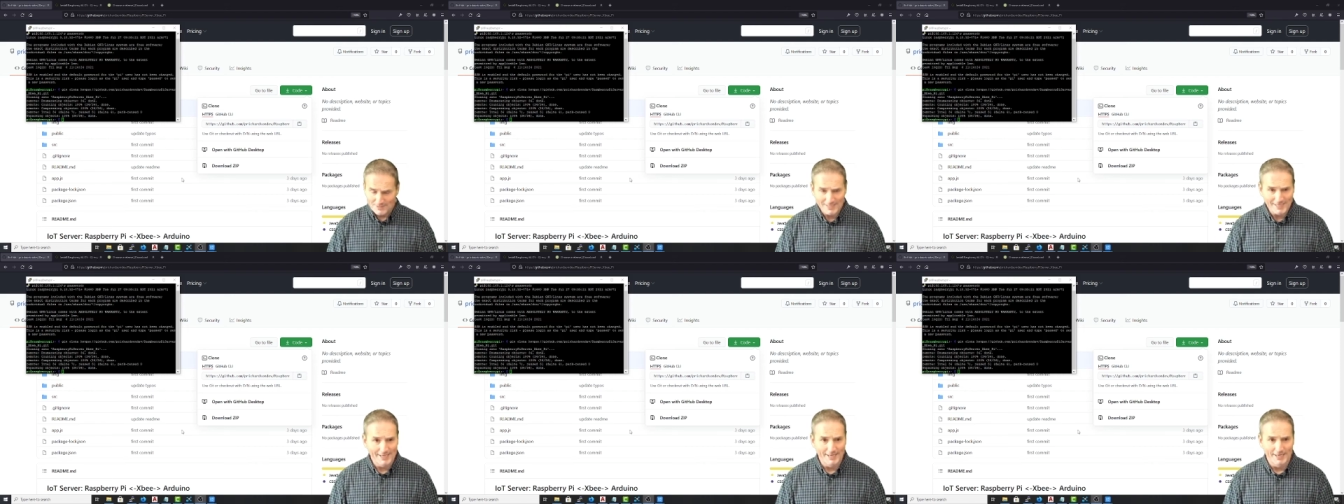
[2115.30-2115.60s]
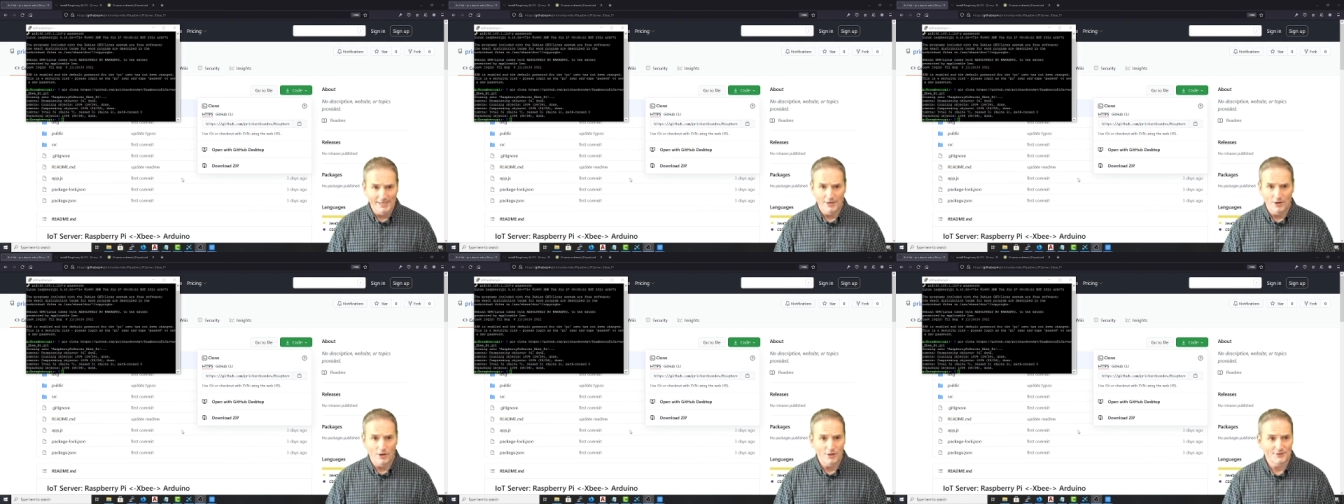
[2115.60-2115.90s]
And
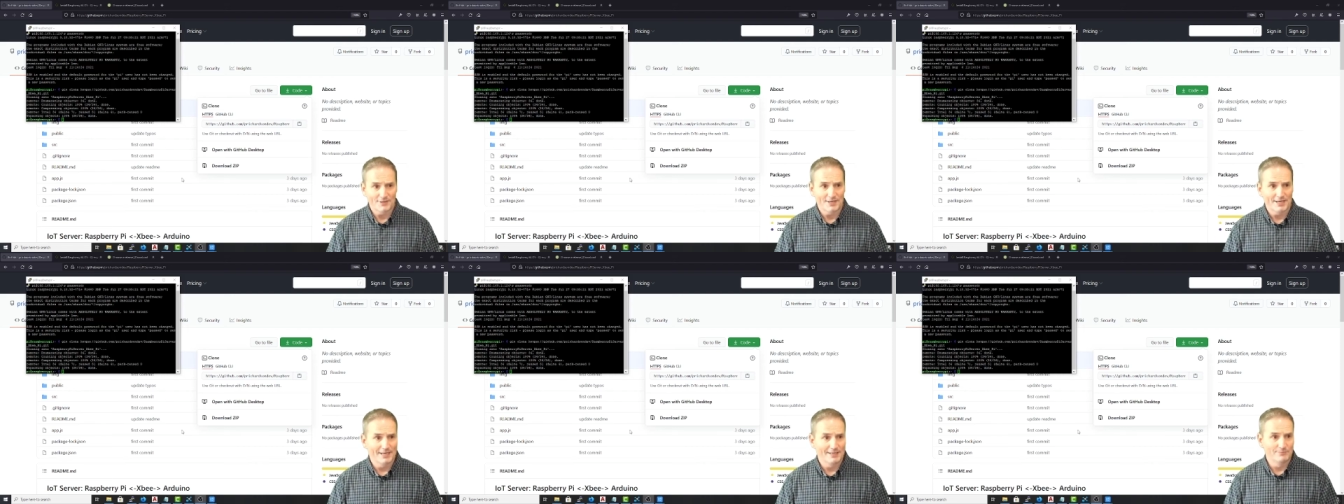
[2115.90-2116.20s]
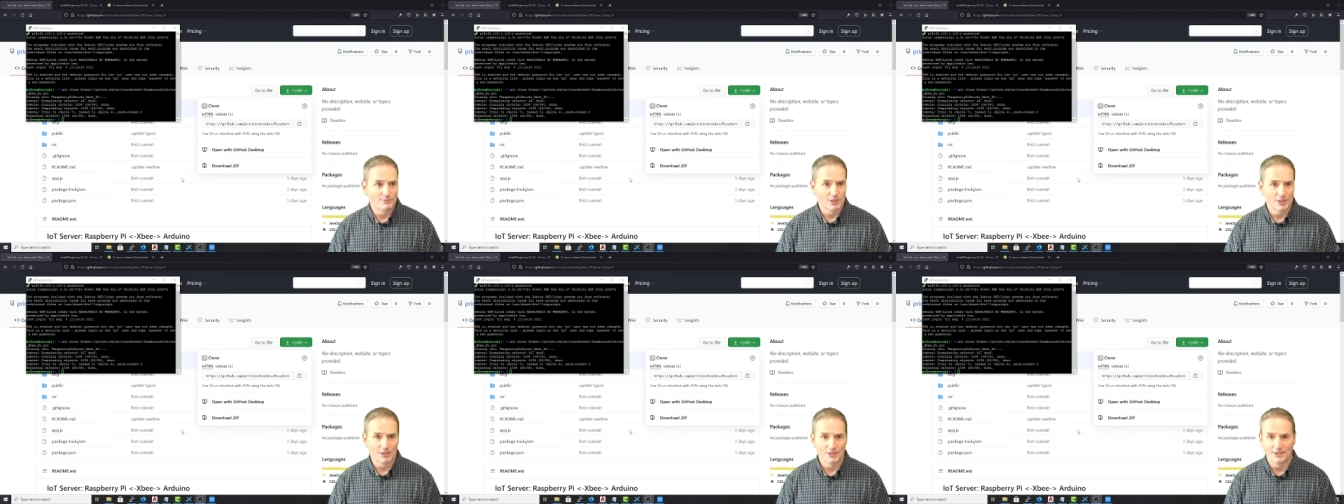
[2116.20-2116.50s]
at all
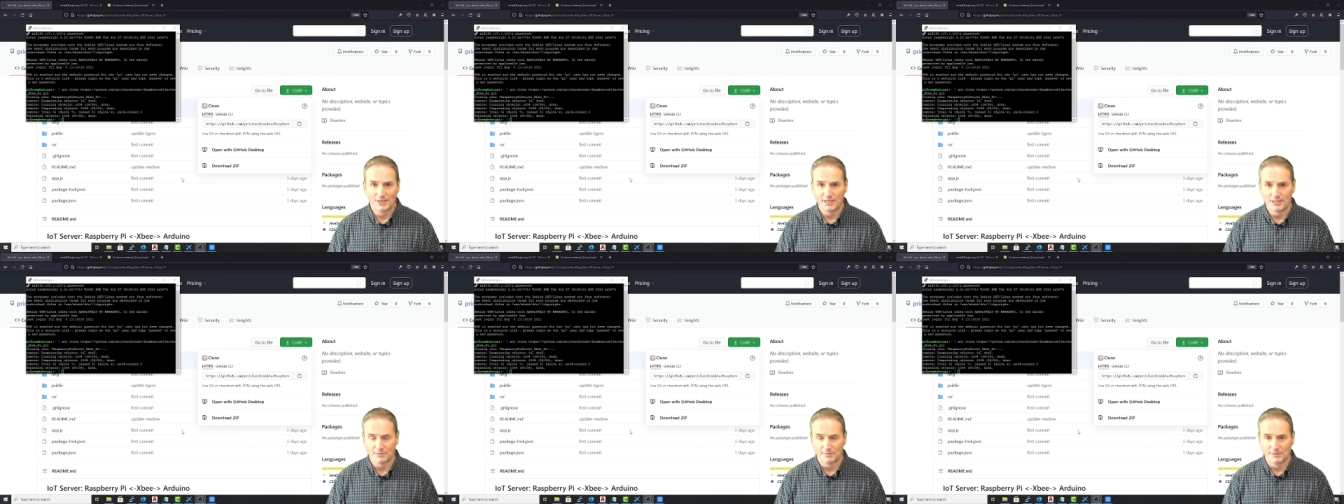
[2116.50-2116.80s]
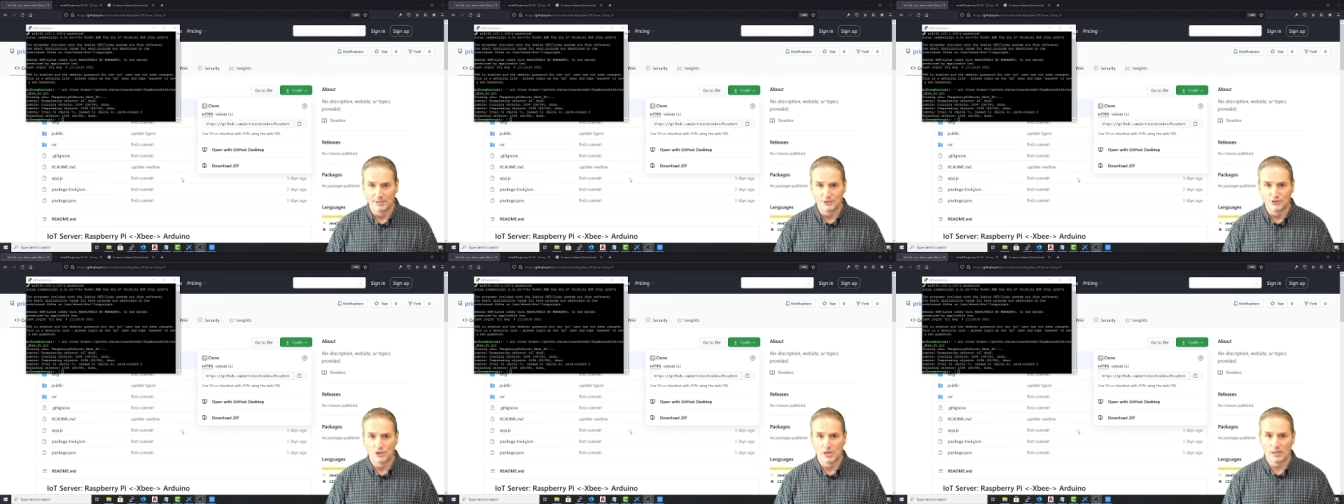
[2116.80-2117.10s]
times, you're going to need to
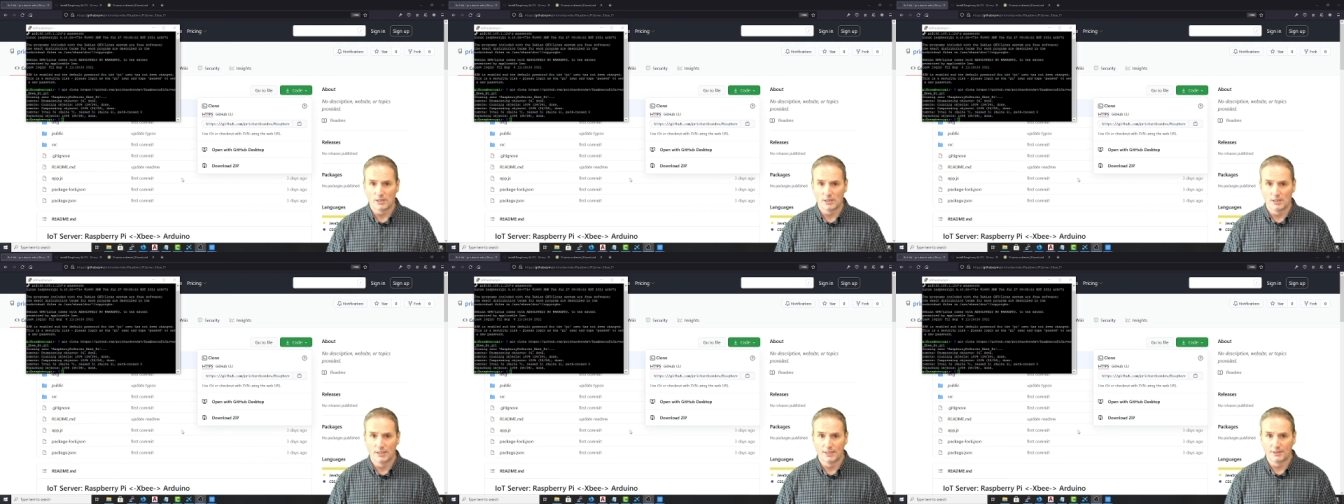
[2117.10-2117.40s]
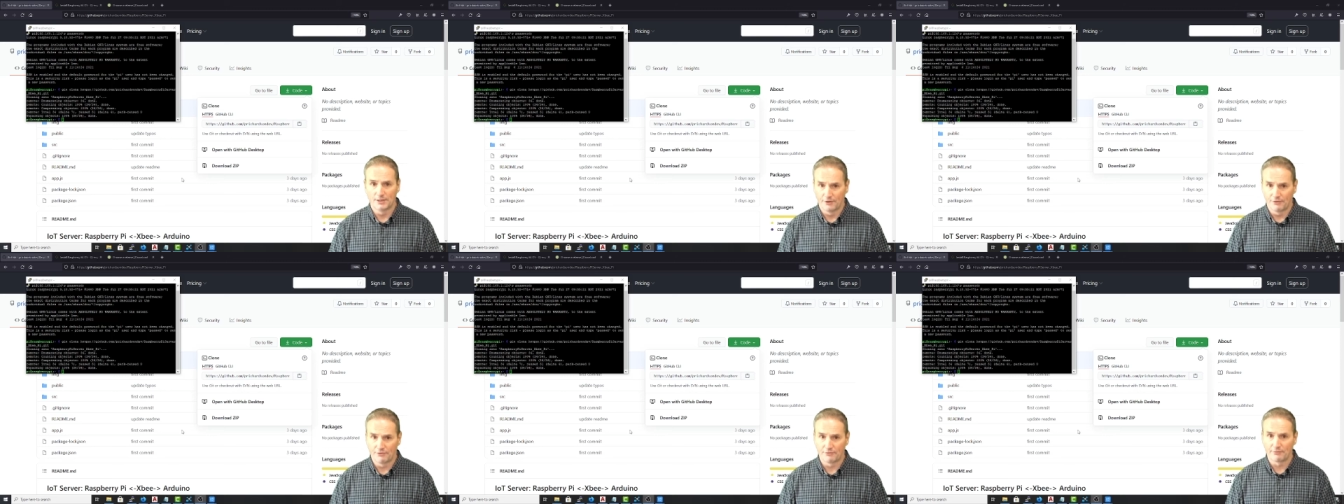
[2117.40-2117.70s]
be juggling
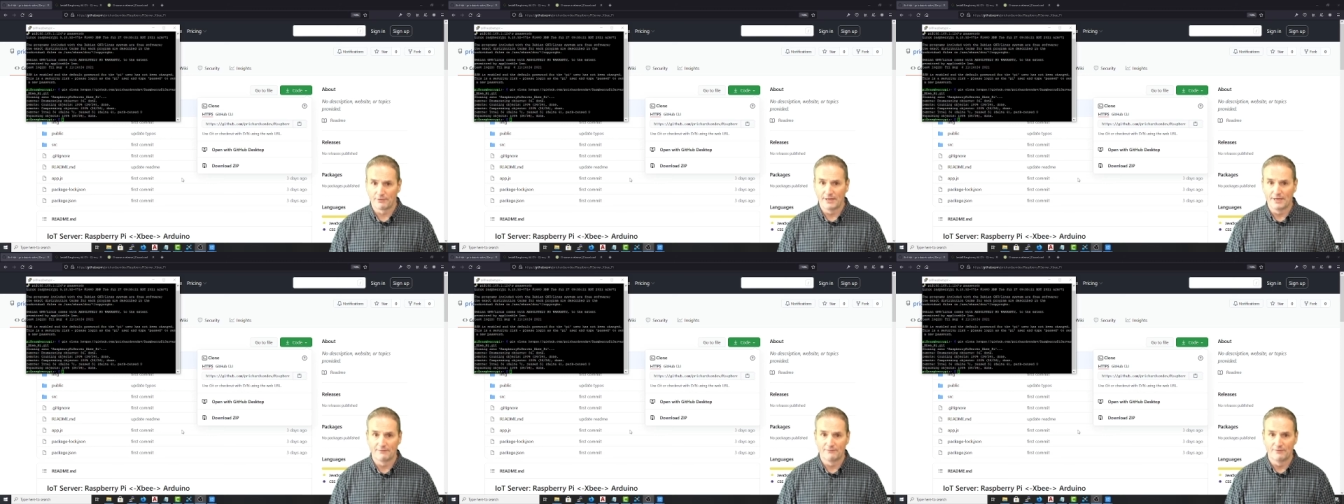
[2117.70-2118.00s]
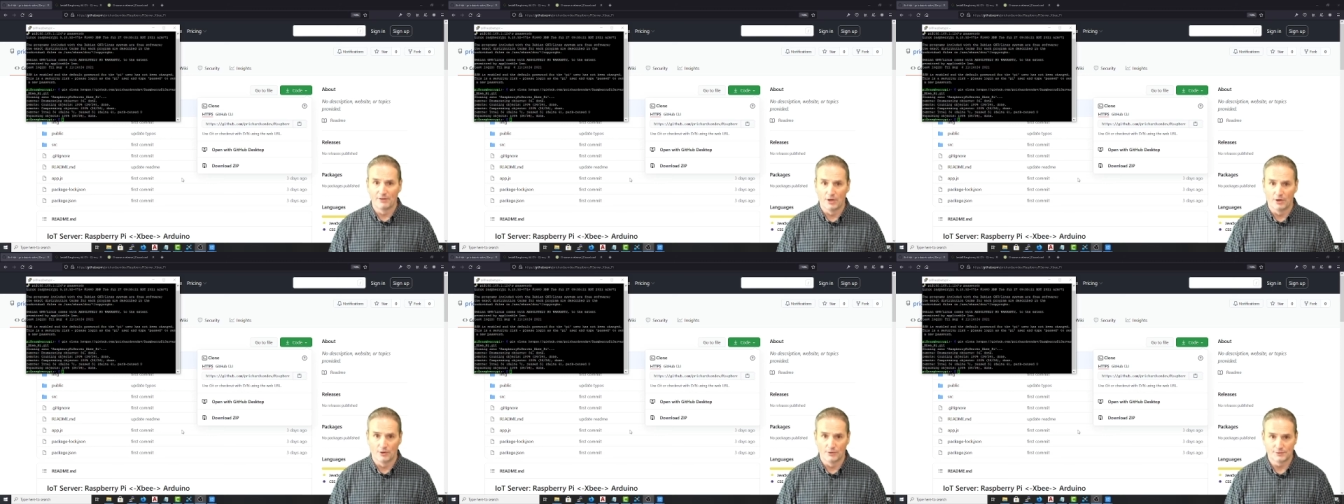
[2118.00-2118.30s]
the three of
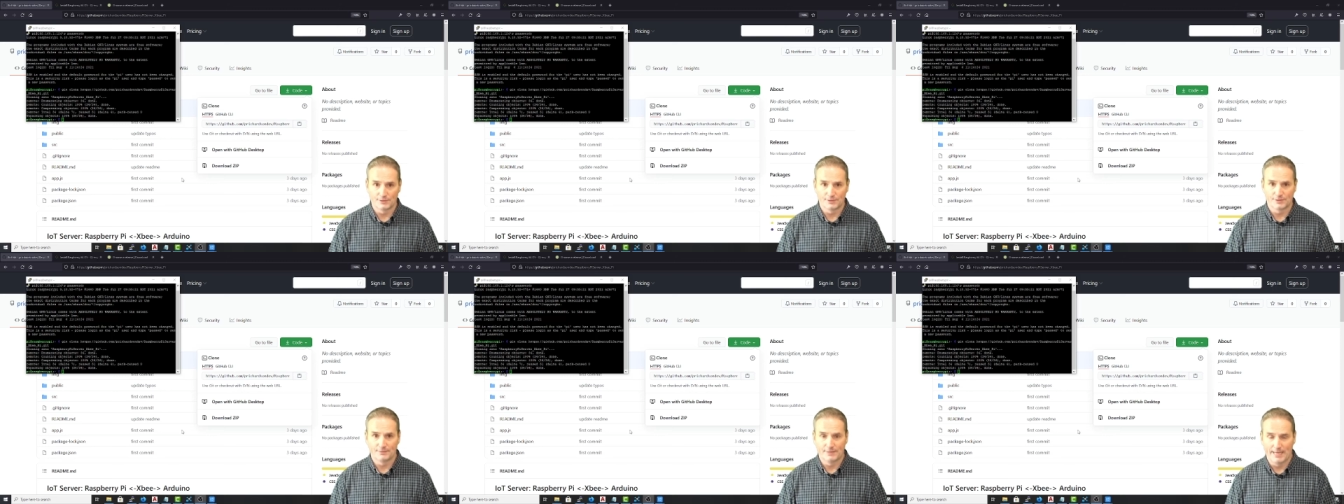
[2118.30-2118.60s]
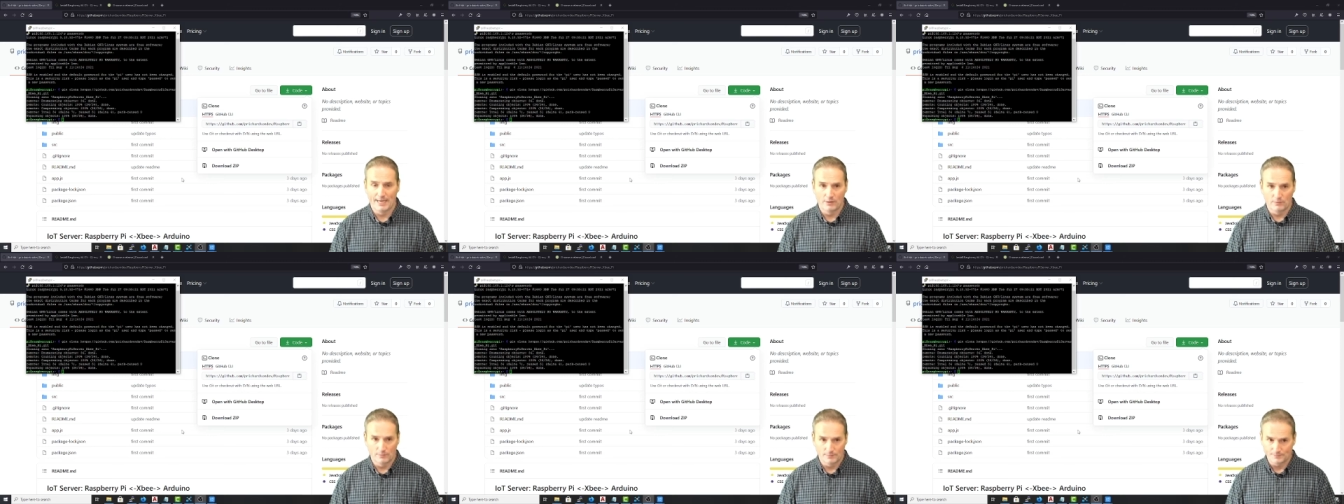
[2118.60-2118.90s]
those.
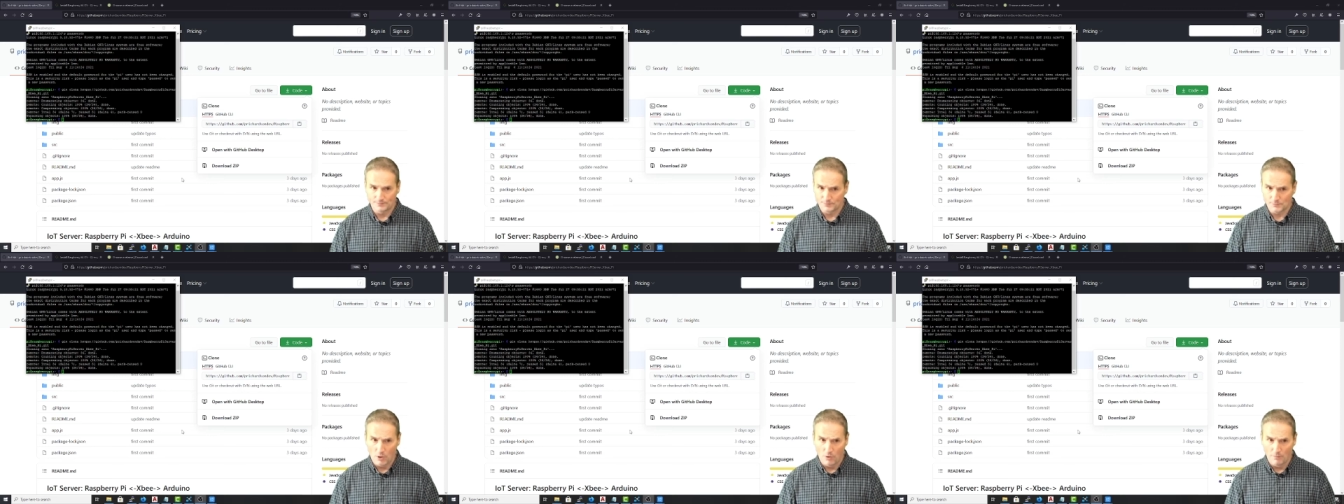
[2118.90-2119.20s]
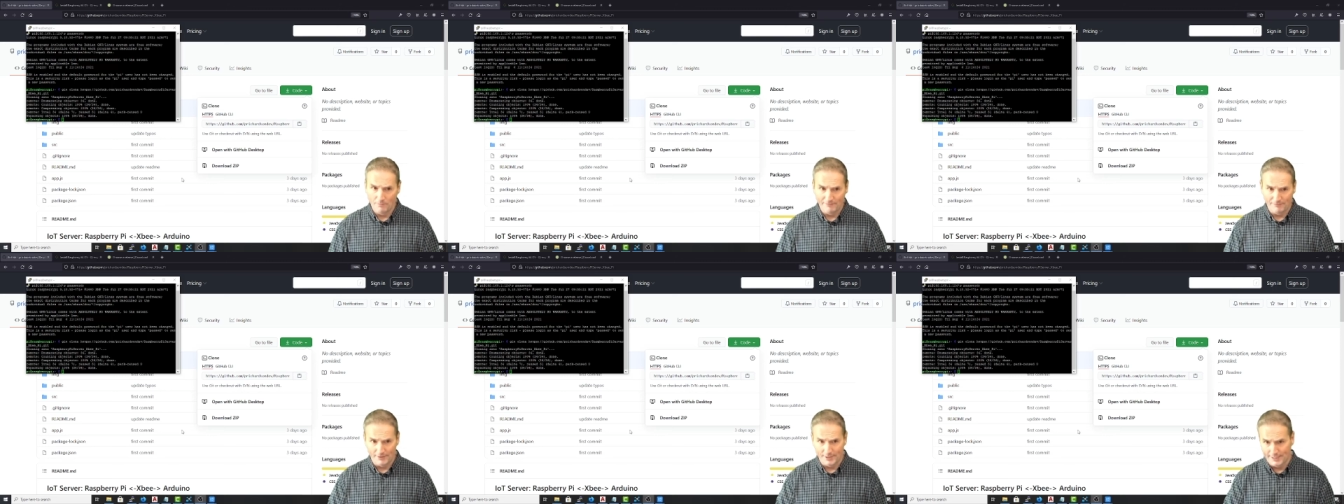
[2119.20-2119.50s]
Now,
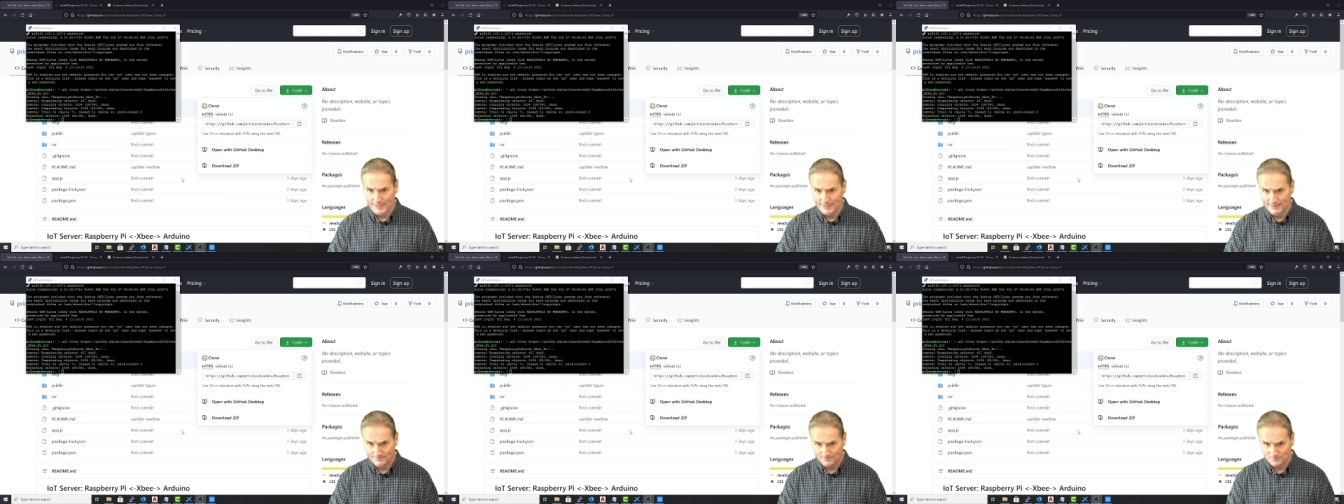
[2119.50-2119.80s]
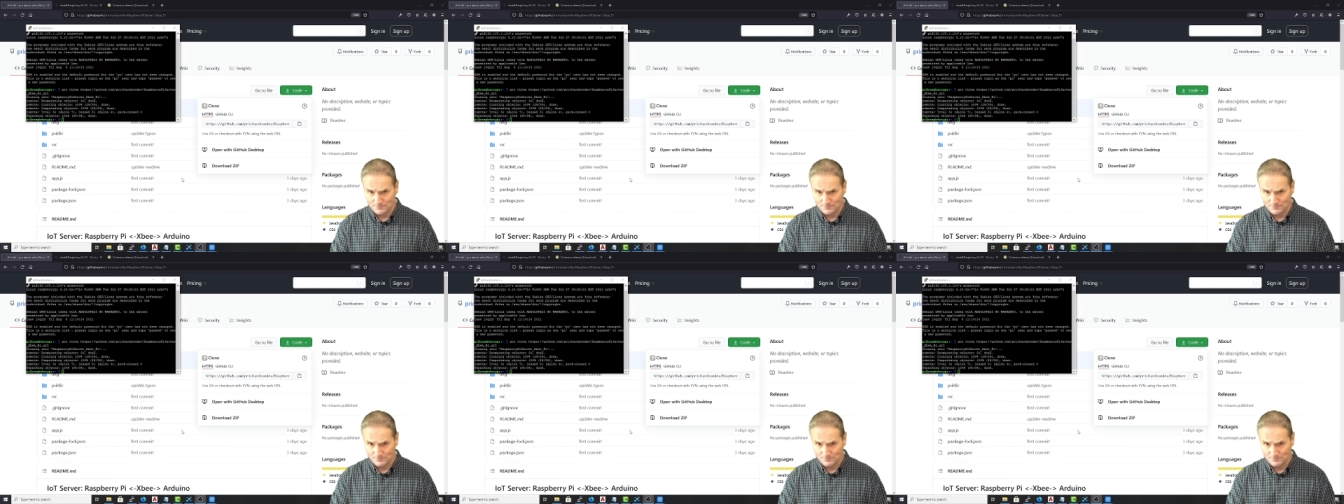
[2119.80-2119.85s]
hopefully,